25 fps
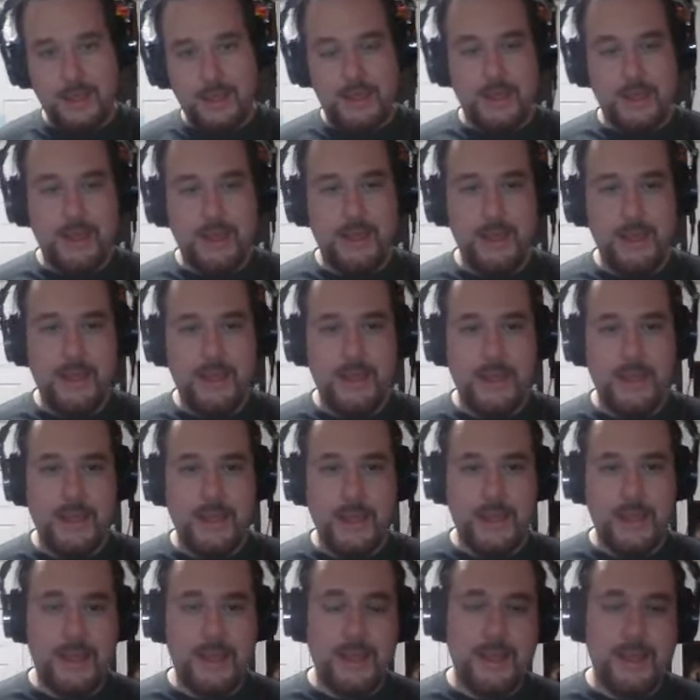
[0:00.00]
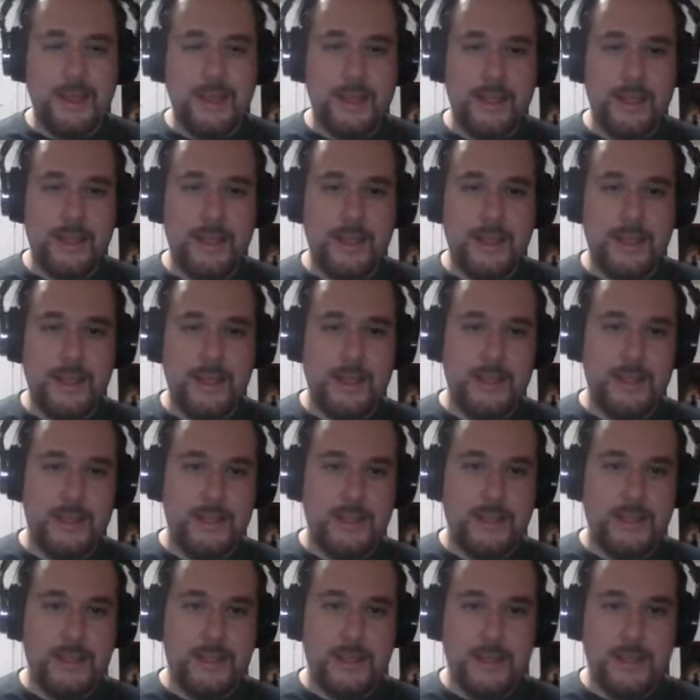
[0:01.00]

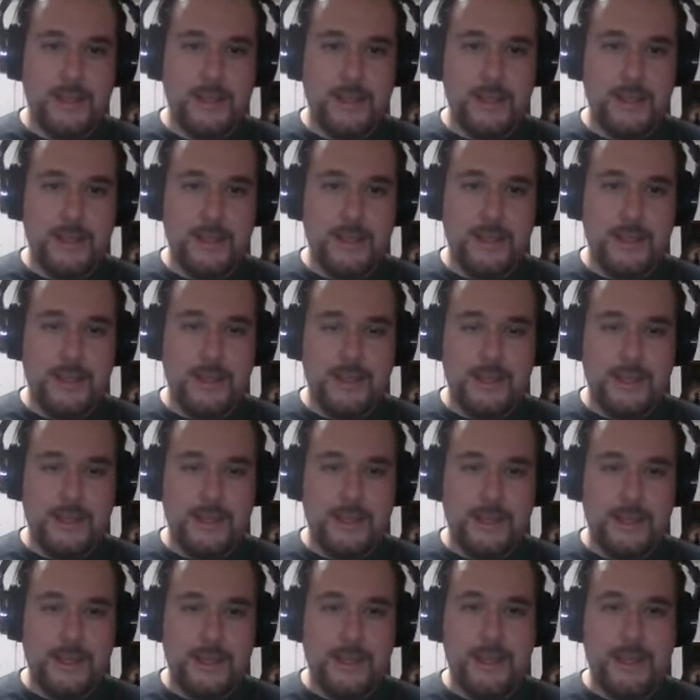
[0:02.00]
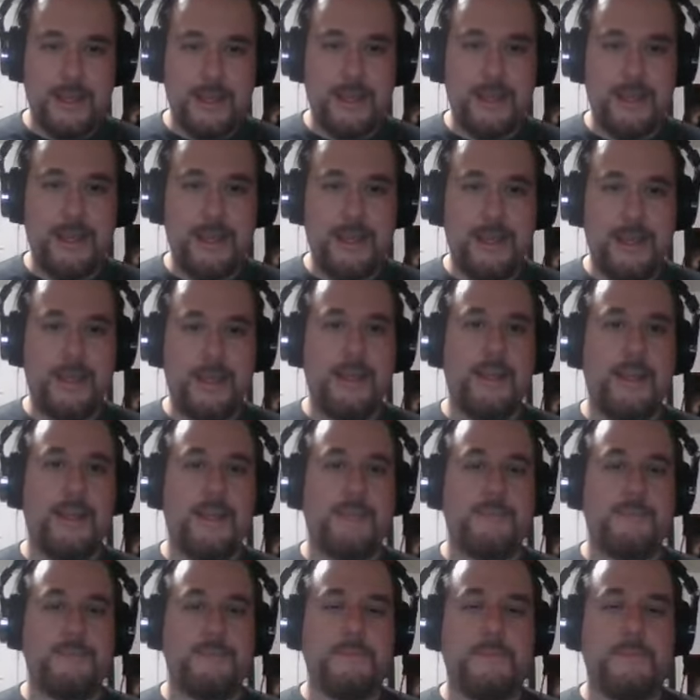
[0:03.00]

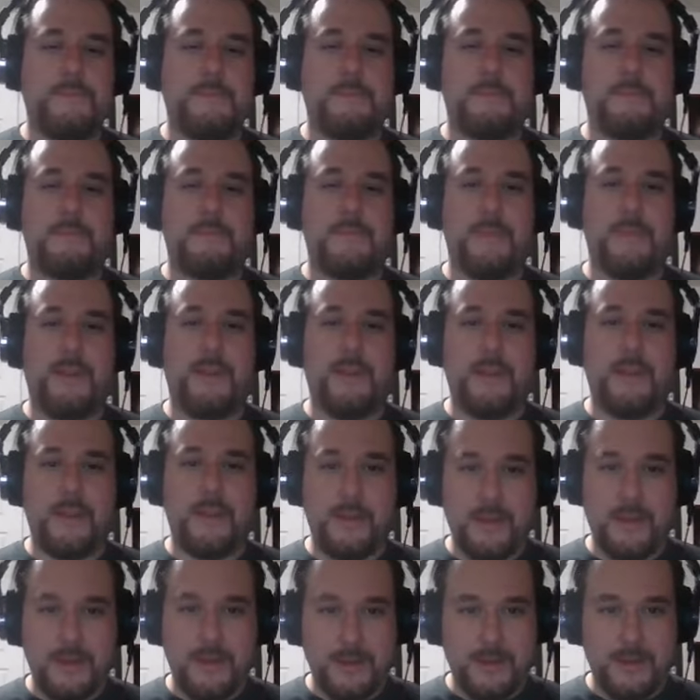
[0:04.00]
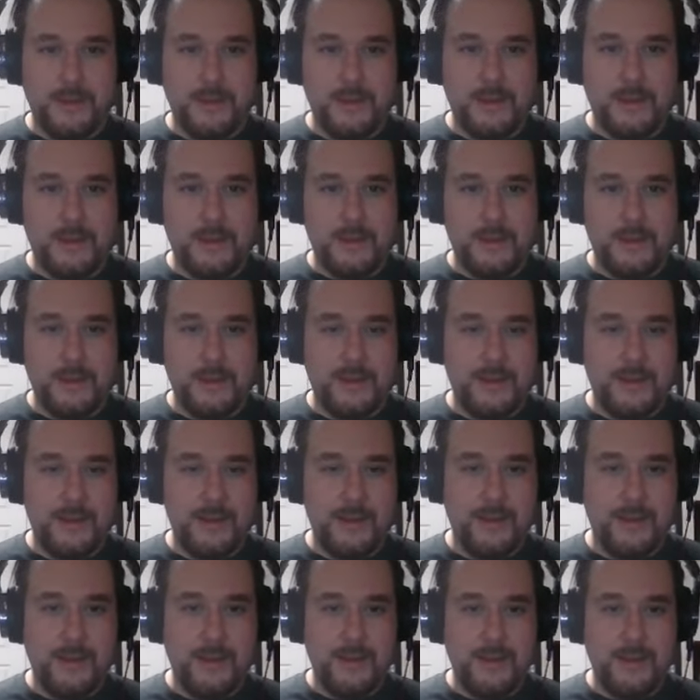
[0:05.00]

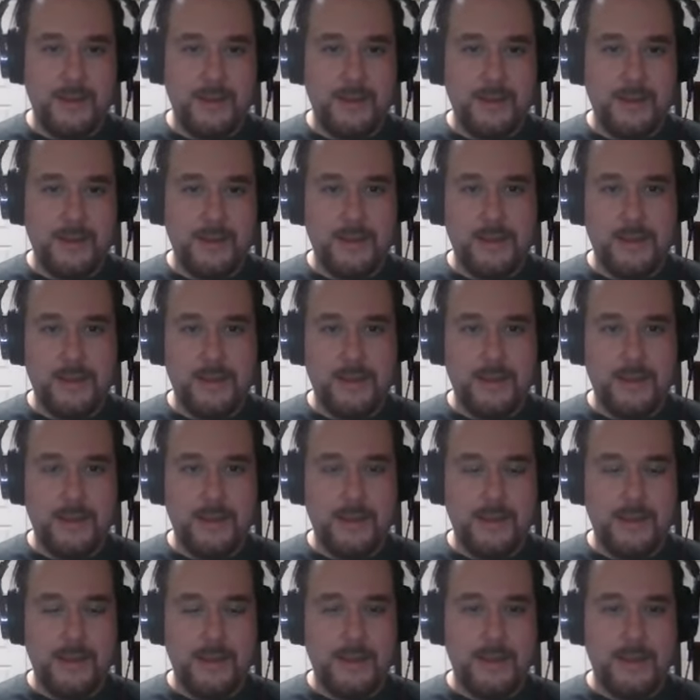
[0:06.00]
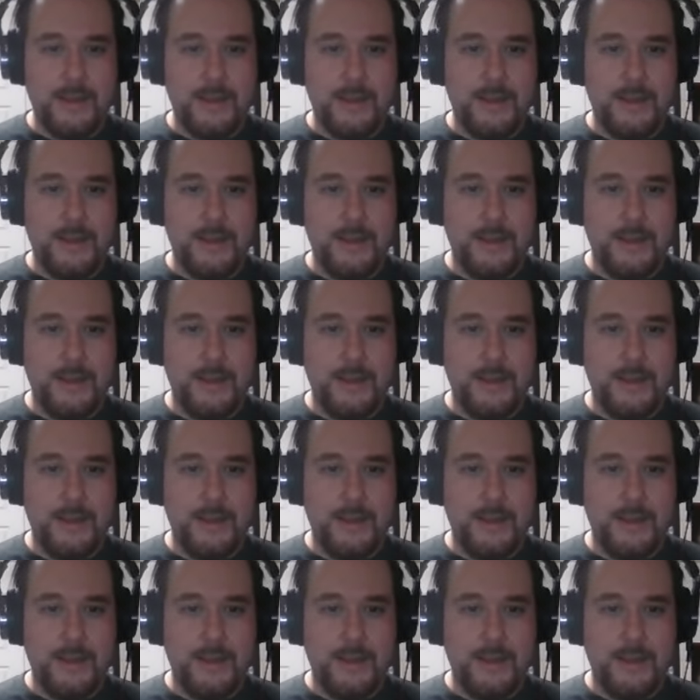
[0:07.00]
(silent)